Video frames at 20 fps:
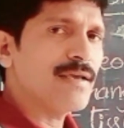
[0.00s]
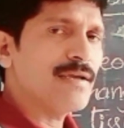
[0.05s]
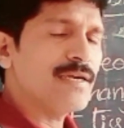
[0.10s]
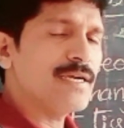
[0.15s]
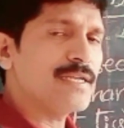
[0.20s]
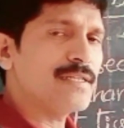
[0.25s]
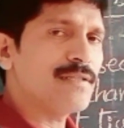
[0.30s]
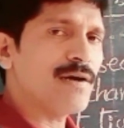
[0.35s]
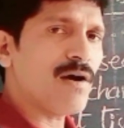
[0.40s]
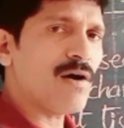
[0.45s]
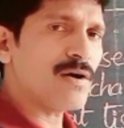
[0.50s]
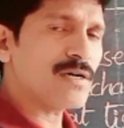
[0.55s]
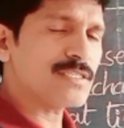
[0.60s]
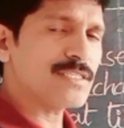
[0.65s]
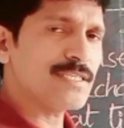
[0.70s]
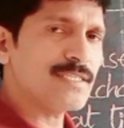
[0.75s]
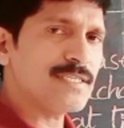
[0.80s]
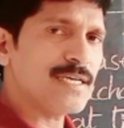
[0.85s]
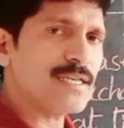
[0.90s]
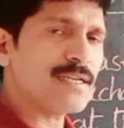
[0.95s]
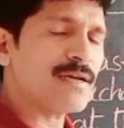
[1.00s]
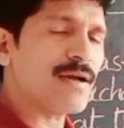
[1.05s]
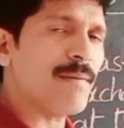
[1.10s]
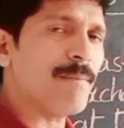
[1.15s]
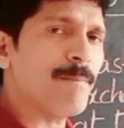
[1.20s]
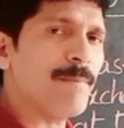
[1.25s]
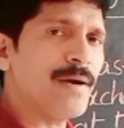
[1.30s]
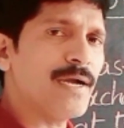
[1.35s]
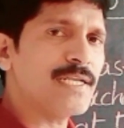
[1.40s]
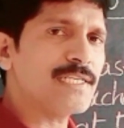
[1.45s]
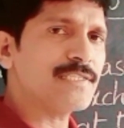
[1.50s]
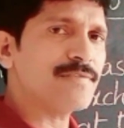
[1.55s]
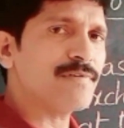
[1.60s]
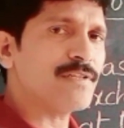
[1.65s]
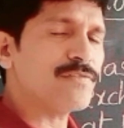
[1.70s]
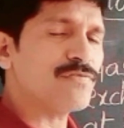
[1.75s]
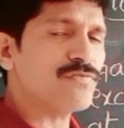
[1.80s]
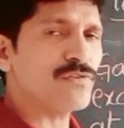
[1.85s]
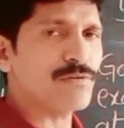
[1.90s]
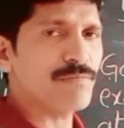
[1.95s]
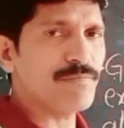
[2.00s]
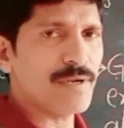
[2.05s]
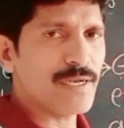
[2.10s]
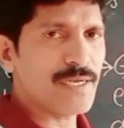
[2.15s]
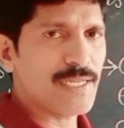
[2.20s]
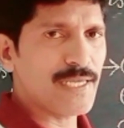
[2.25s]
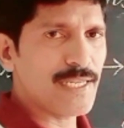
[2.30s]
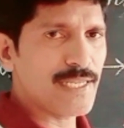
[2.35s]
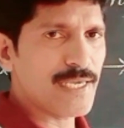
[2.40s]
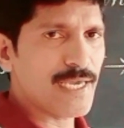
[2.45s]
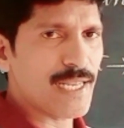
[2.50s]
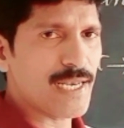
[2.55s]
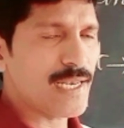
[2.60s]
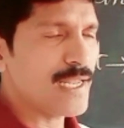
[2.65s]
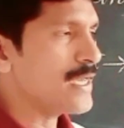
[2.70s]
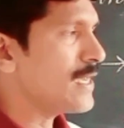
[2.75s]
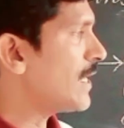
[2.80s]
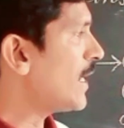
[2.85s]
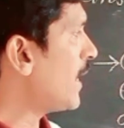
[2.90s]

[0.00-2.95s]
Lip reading: The oxygen combines with food material